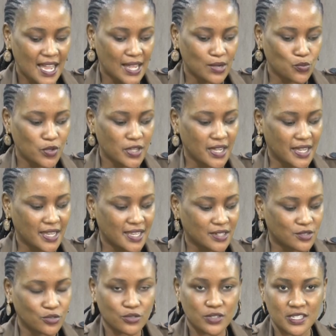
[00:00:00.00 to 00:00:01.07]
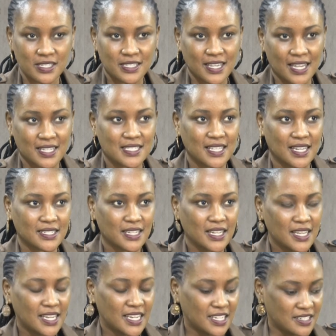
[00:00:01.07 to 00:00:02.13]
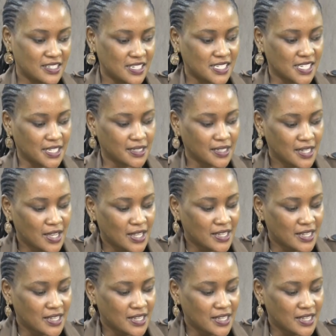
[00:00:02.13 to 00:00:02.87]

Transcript: and we are here to discuss that in detail.